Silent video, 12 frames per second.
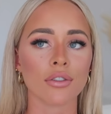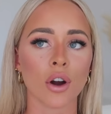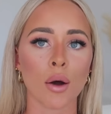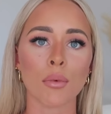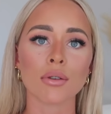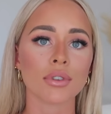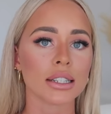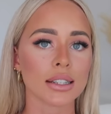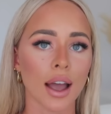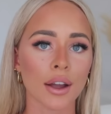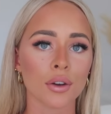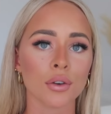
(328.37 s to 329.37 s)
from
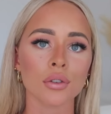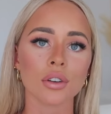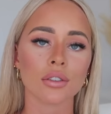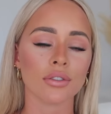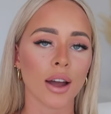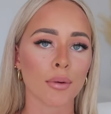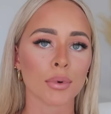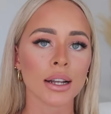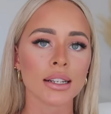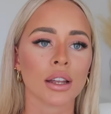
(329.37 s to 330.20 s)
recycled fabric.